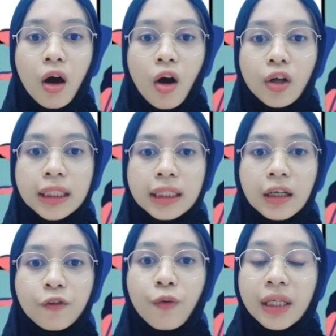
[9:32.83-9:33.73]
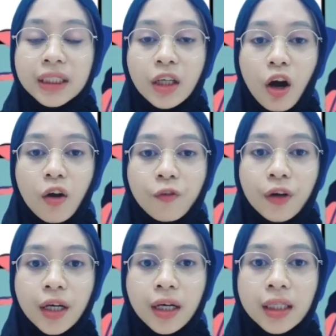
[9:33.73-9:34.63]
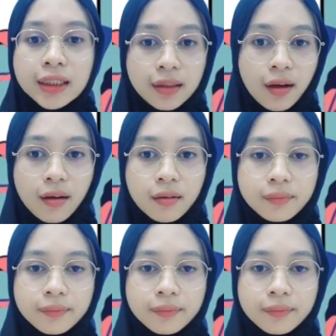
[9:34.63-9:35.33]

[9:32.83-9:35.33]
or the formation of a scar.